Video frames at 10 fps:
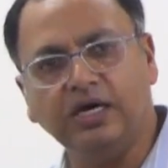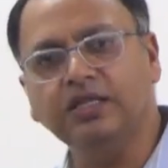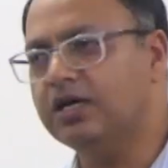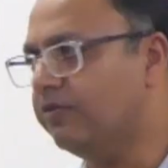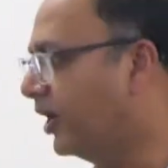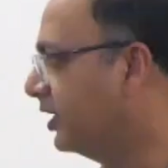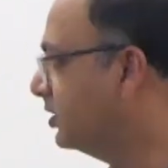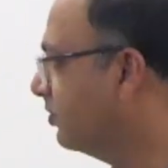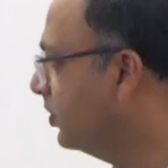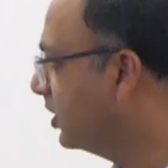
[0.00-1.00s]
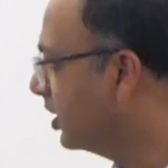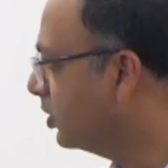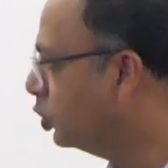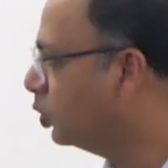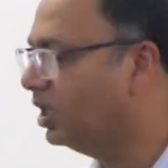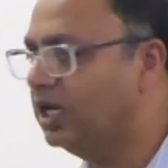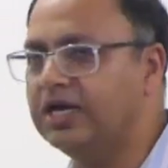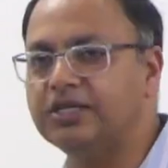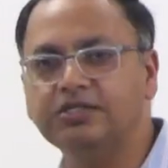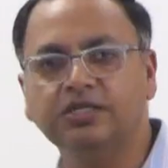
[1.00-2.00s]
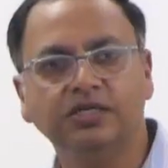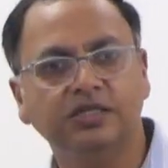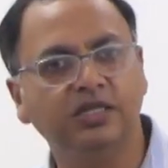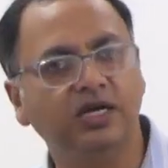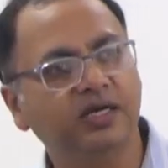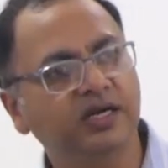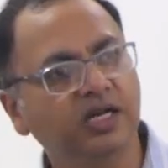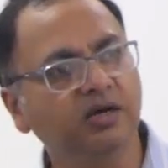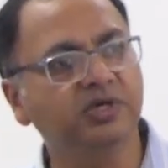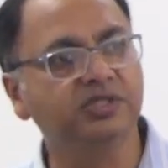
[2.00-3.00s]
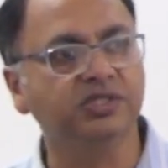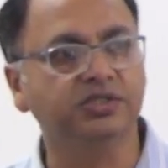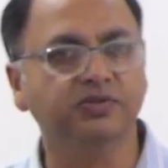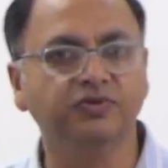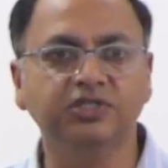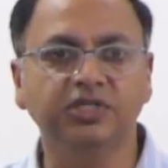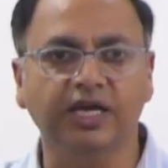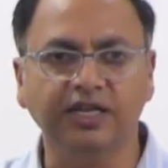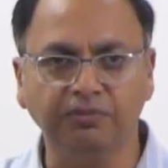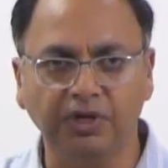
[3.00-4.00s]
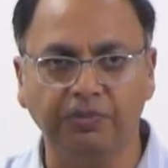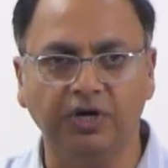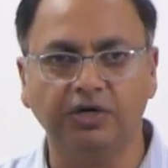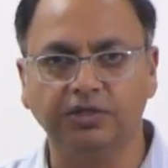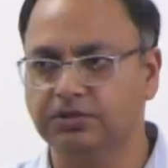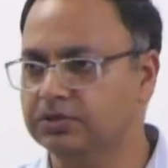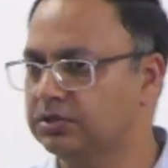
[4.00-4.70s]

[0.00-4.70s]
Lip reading: Otherwise, we can utilize the databases which can be built